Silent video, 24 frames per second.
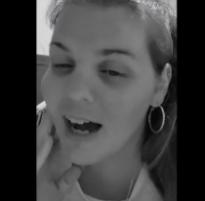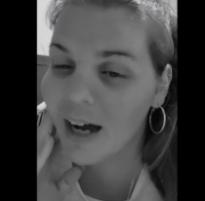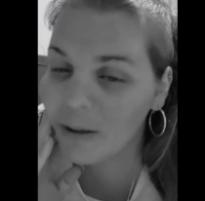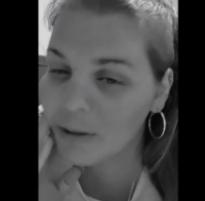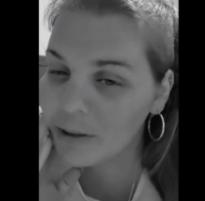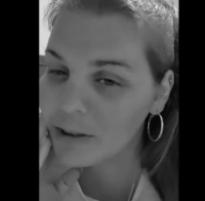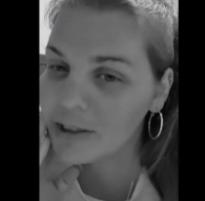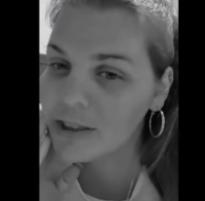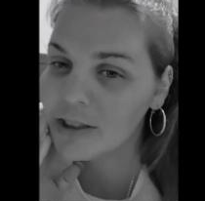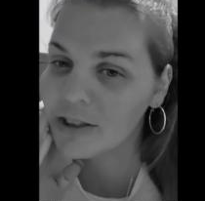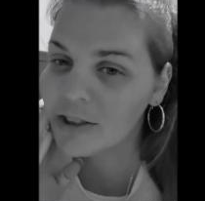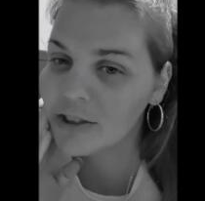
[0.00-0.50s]
I
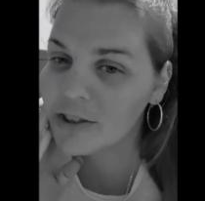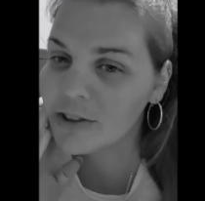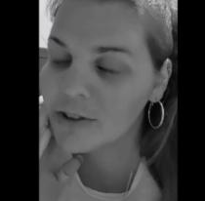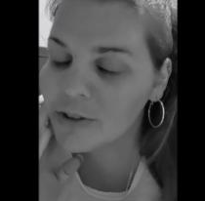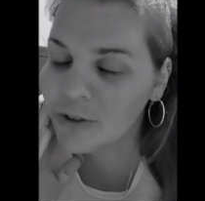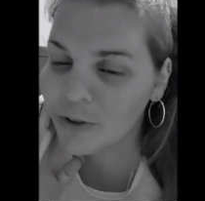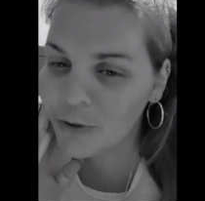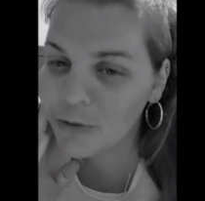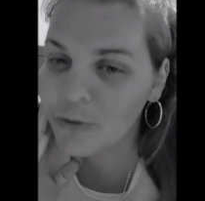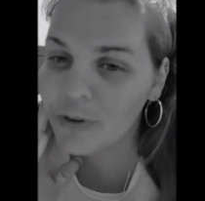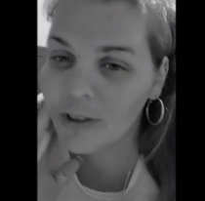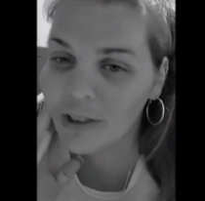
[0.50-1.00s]
was
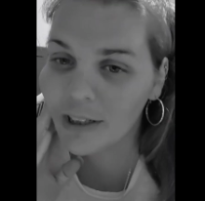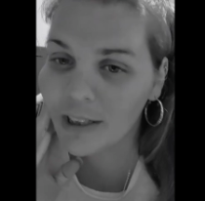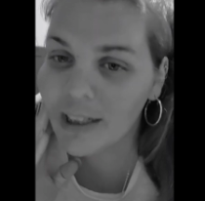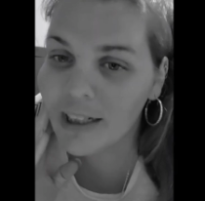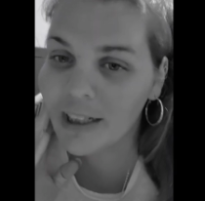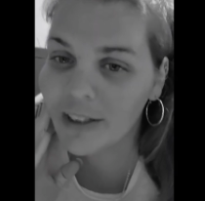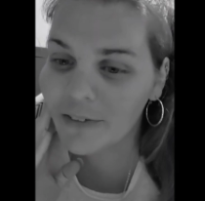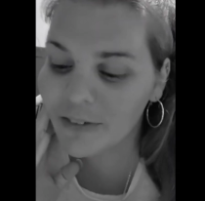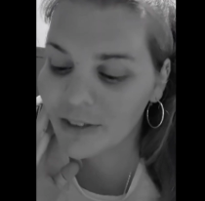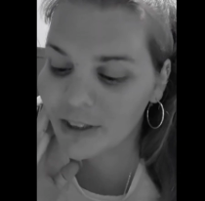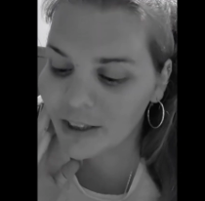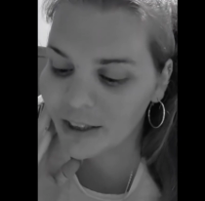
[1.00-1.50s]
so
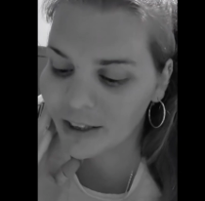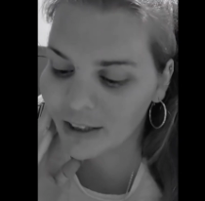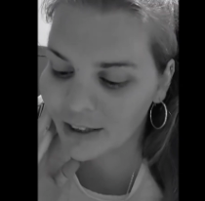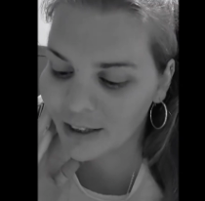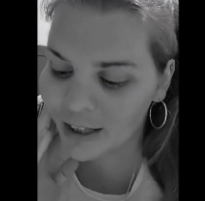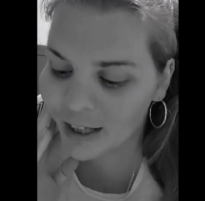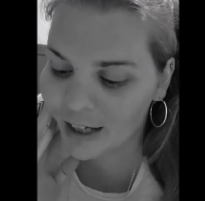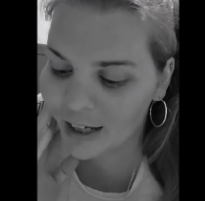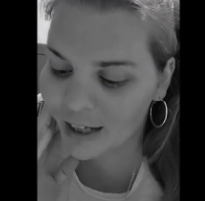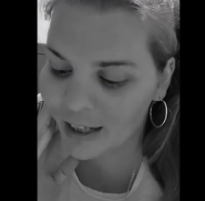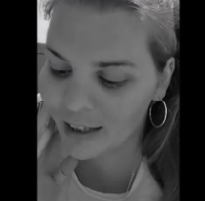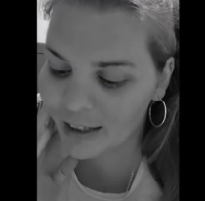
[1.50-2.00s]
relieved
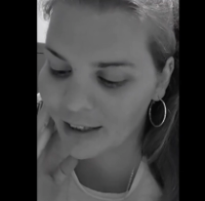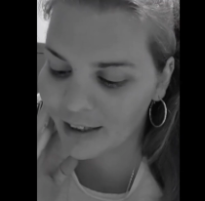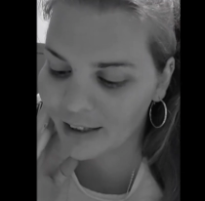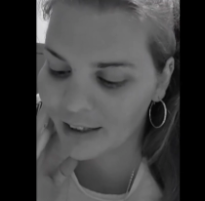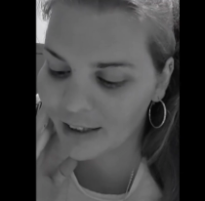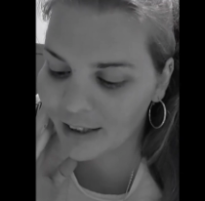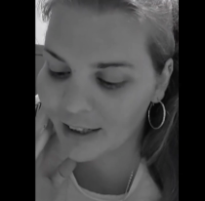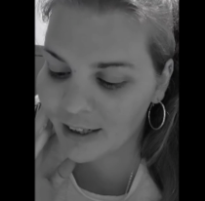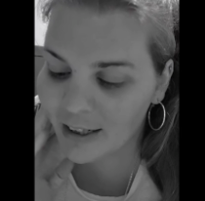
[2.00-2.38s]
that